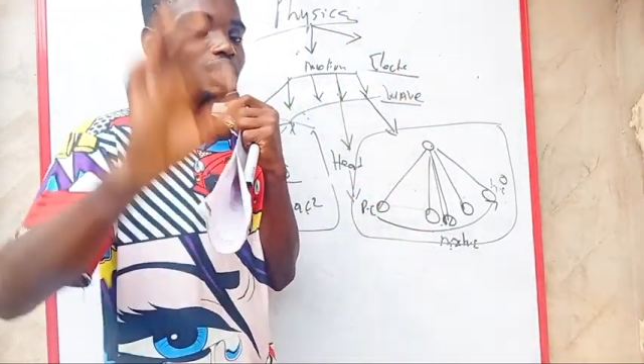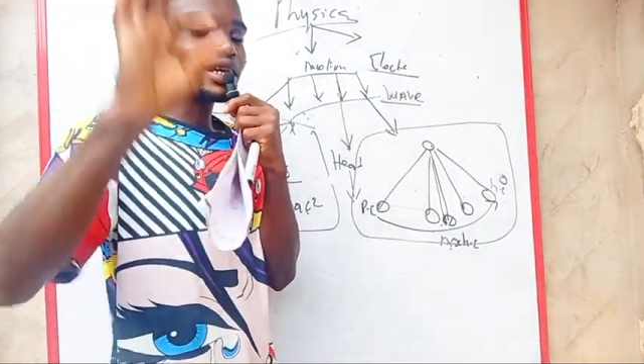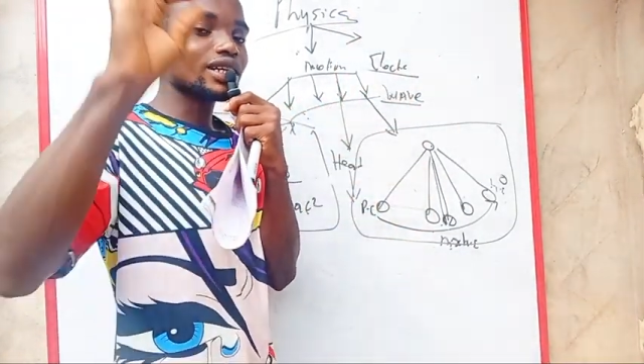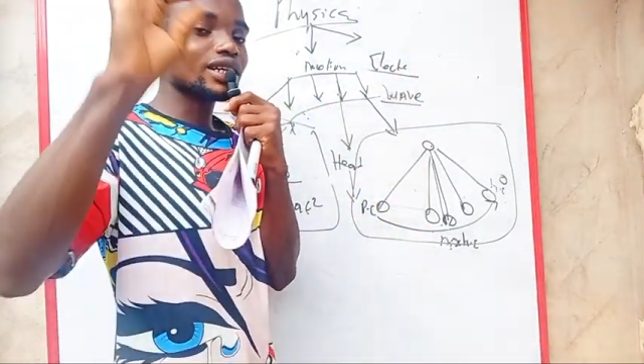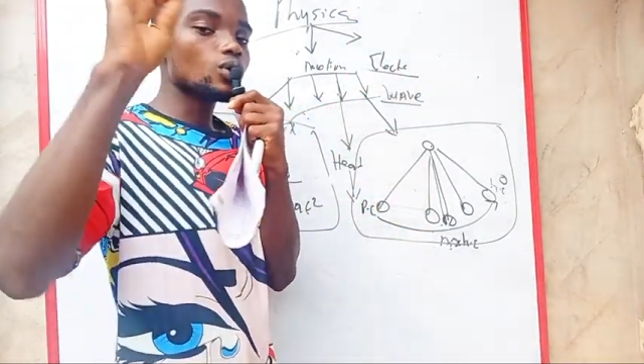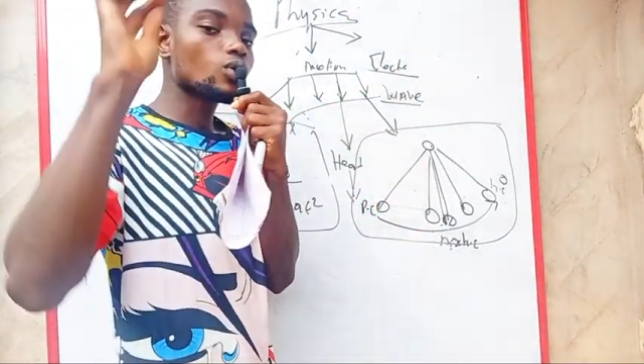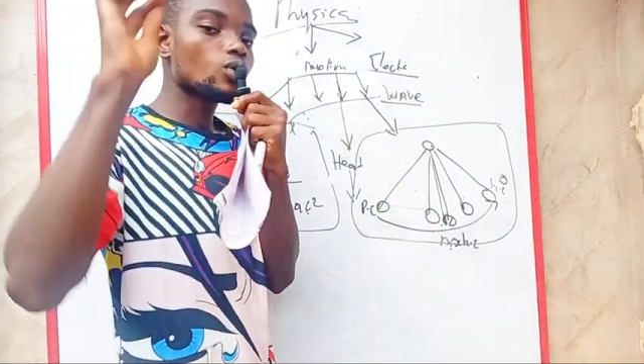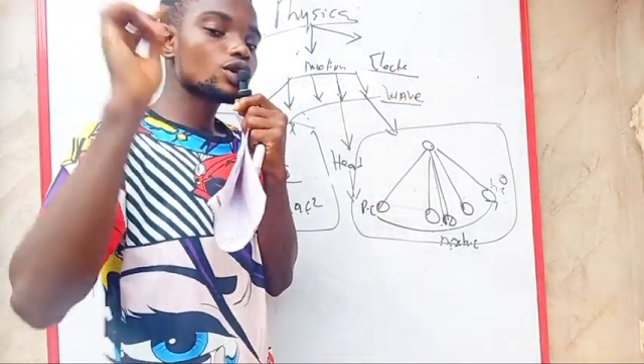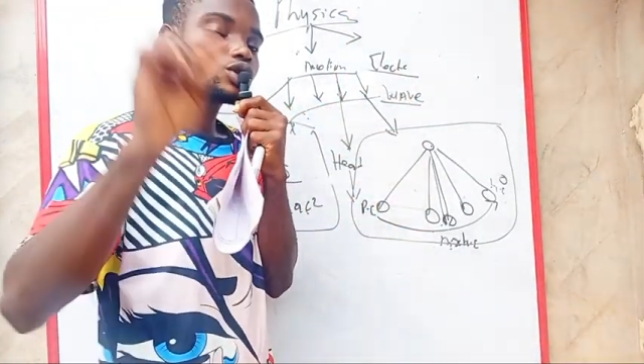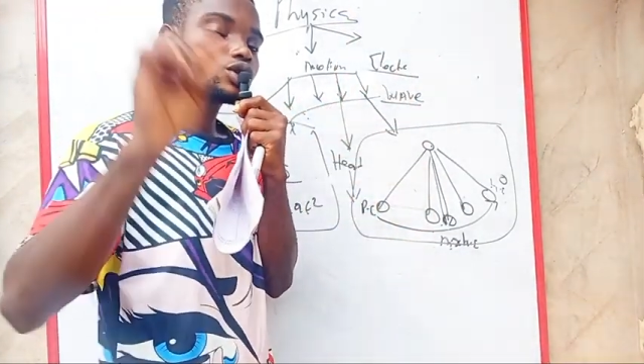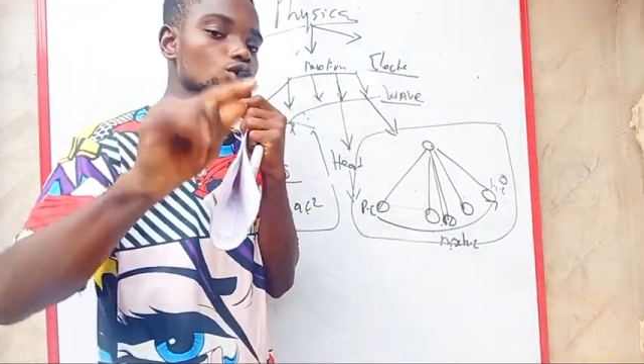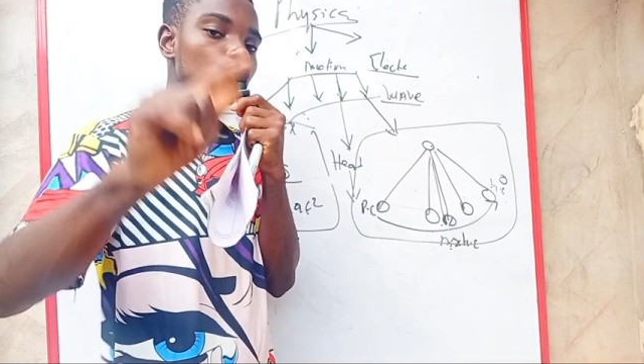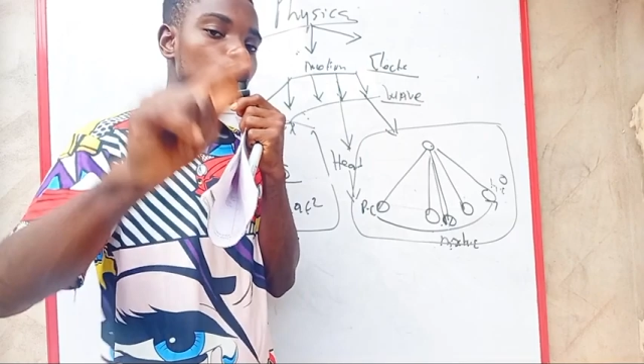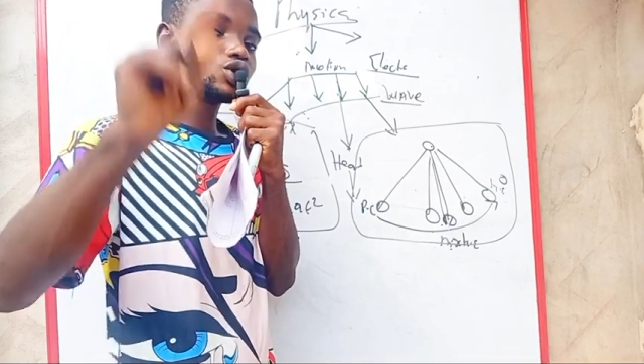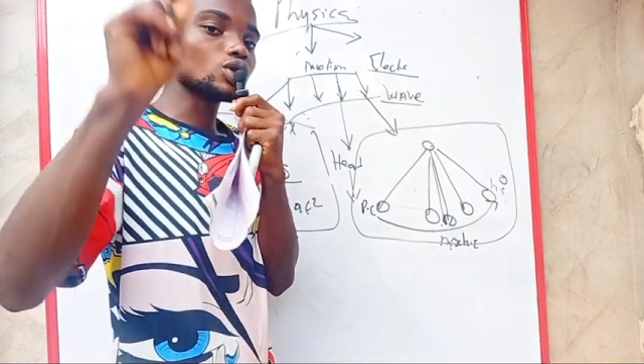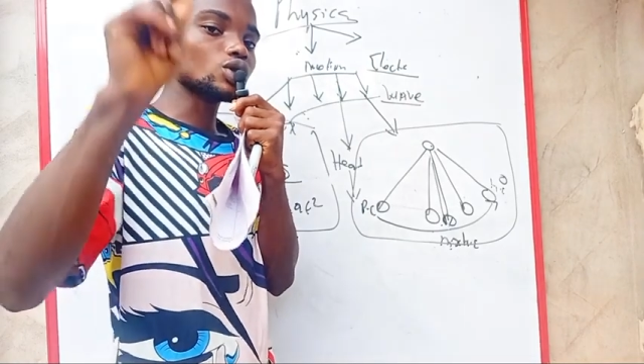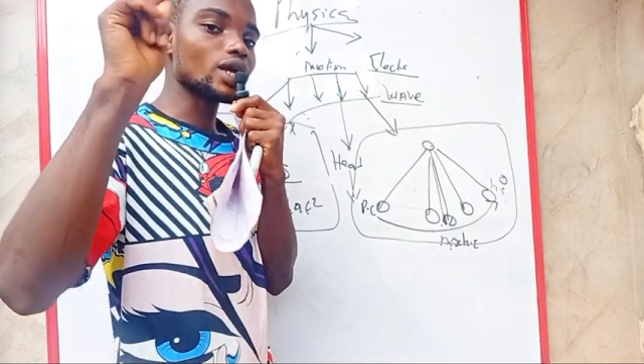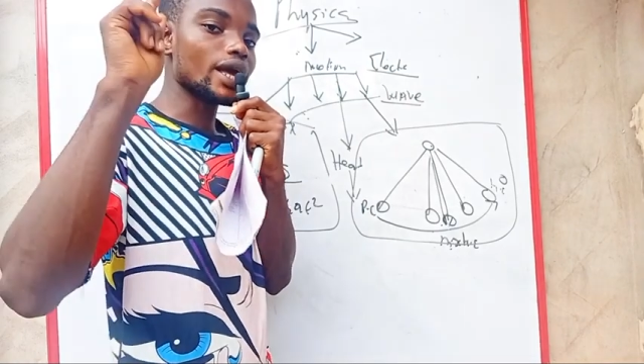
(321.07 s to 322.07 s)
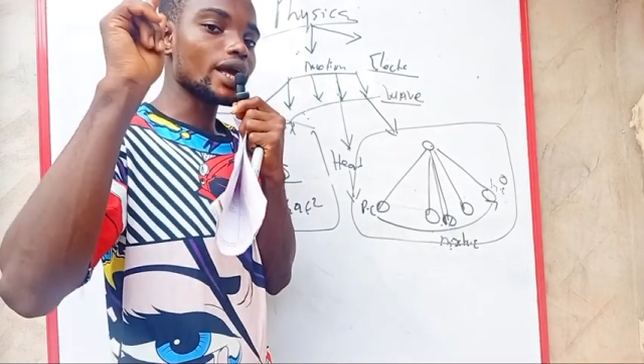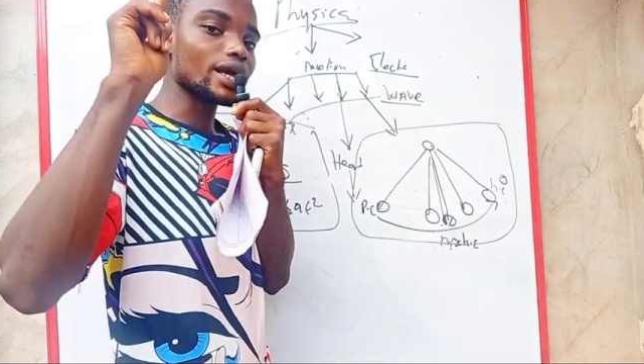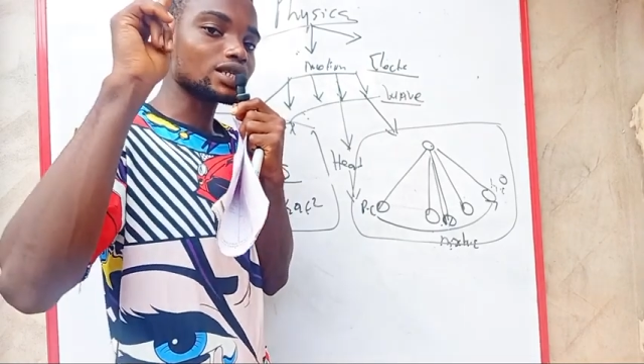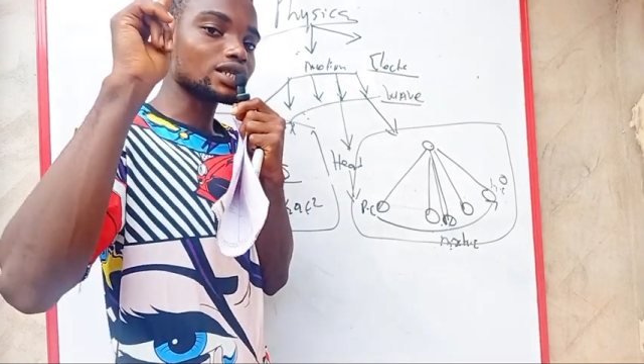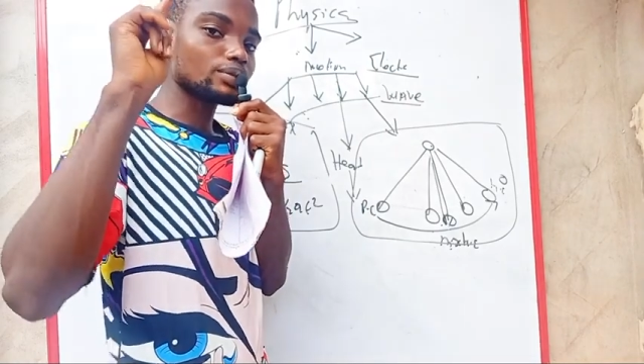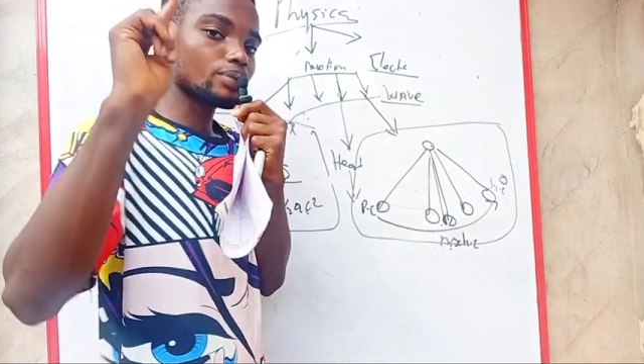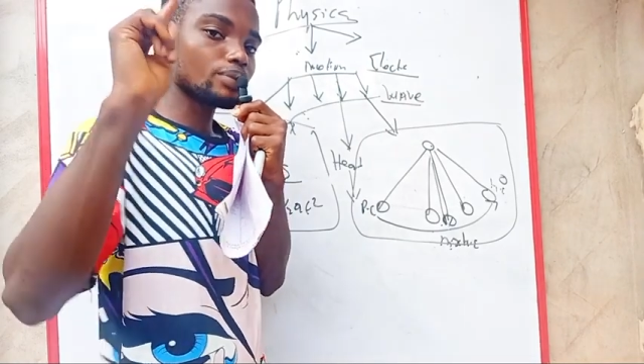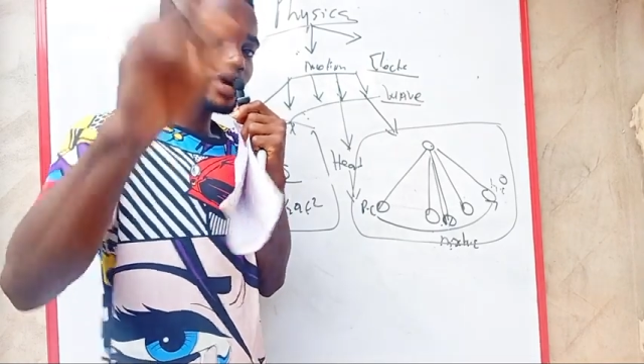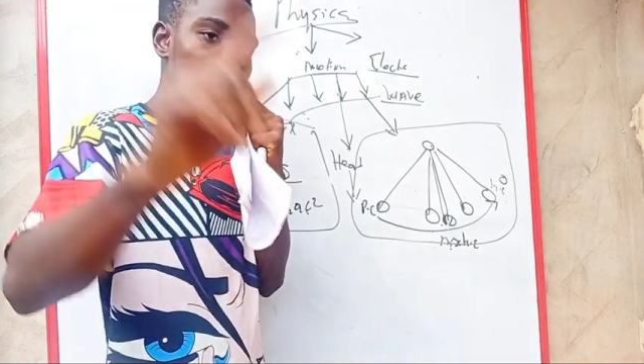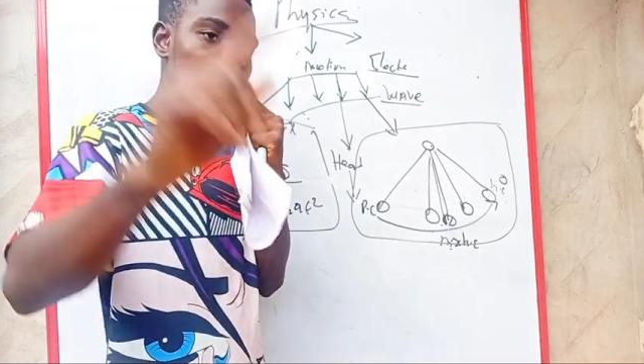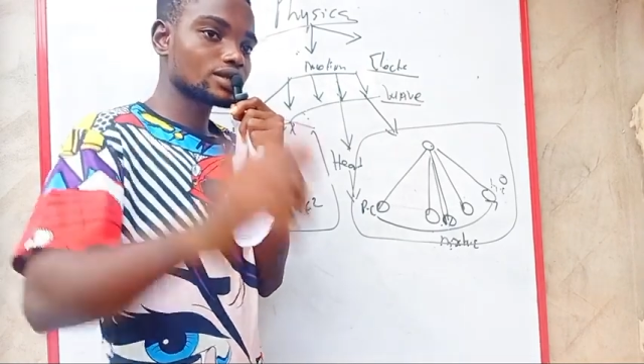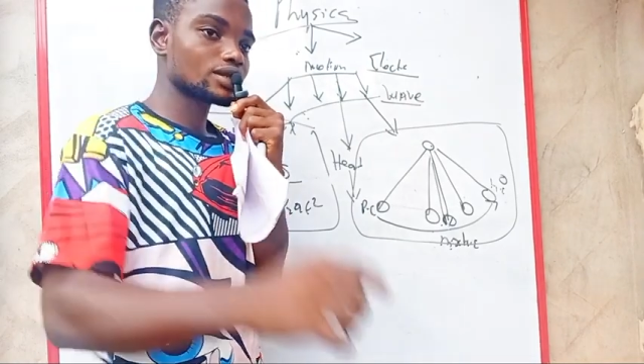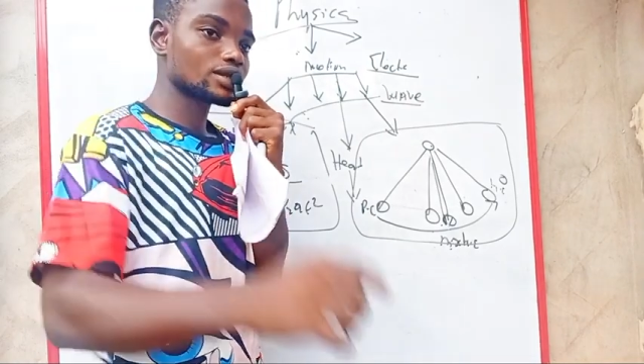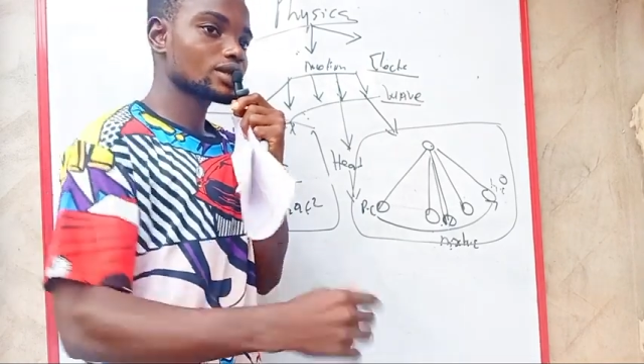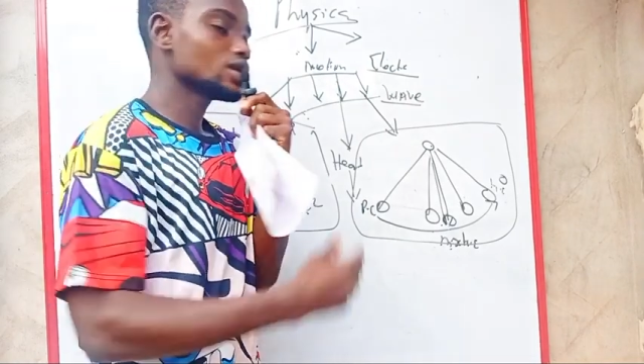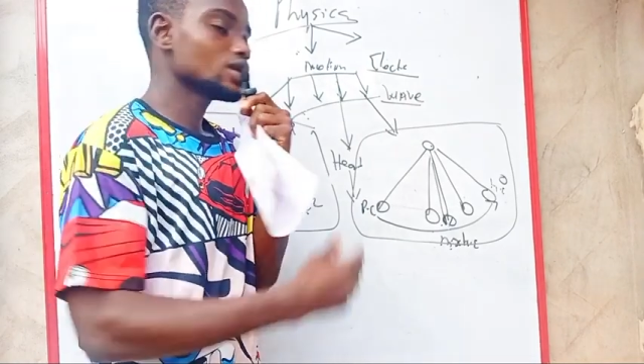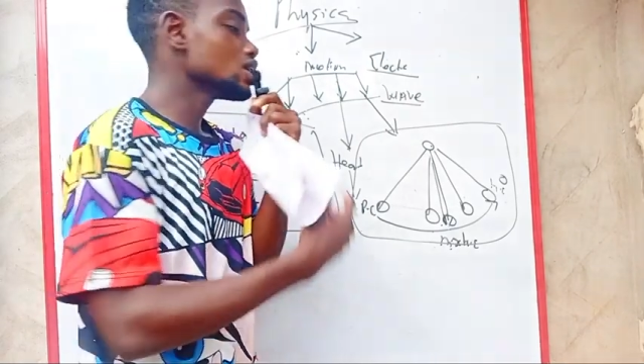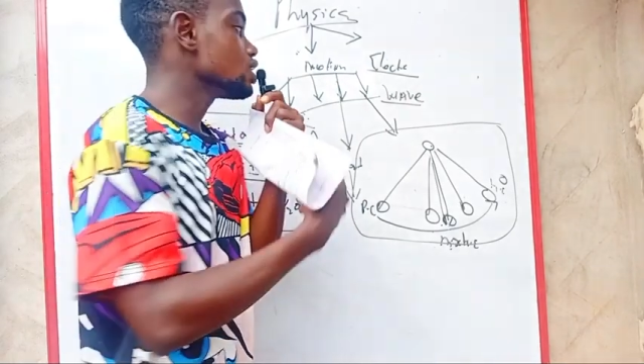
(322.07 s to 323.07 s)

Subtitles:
Now, the question you should expect